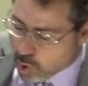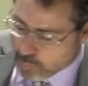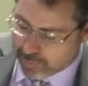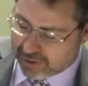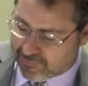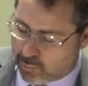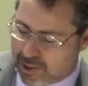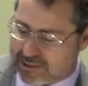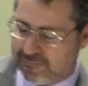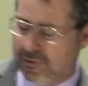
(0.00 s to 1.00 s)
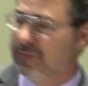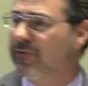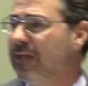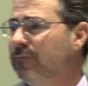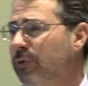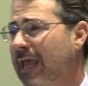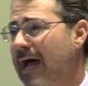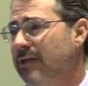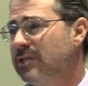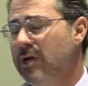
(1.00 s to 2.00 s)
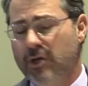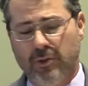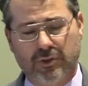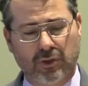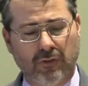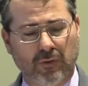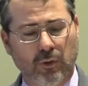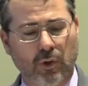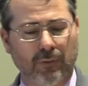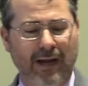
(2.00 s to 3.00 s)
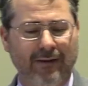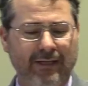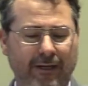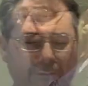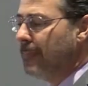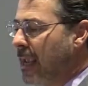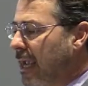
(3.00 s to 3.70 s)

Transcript: open if it wasn't for the faithful gals who serve the Lord around here.